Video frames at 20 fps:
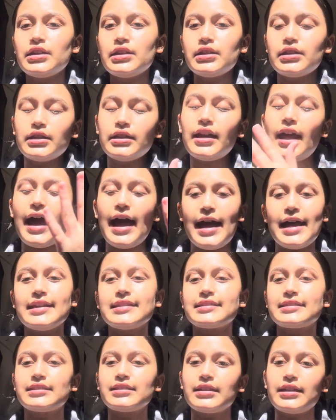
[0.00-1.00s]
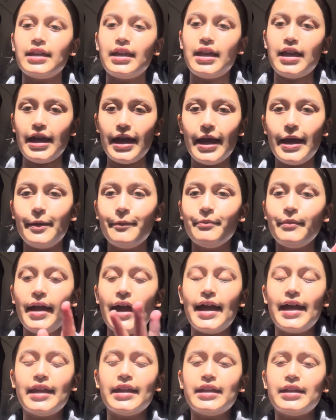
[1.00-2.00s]
could ask him,
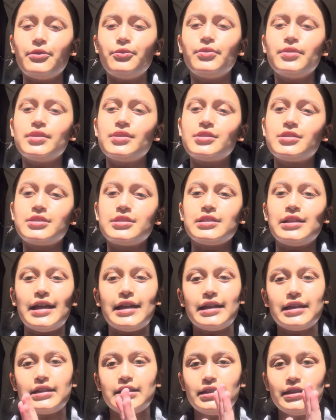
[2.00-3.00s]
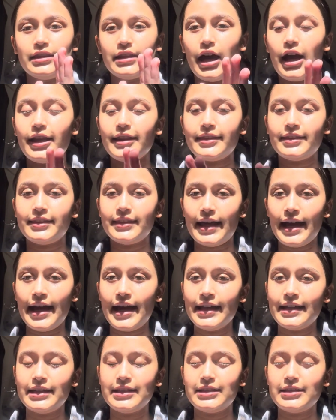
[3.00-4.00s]
and it was like not
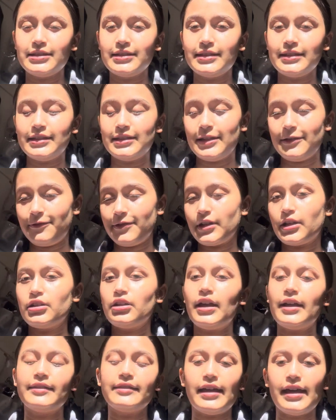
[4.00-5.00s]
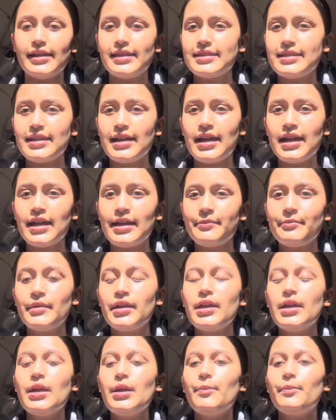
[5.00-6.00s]
that difficult at that time.
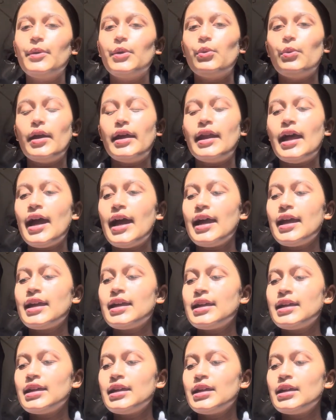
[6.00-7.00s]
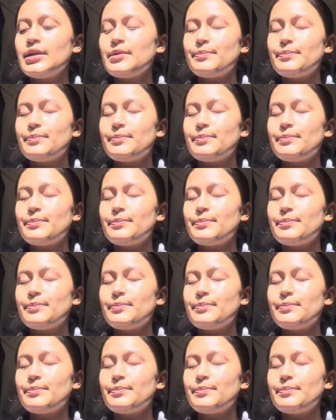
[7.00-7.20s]
But when I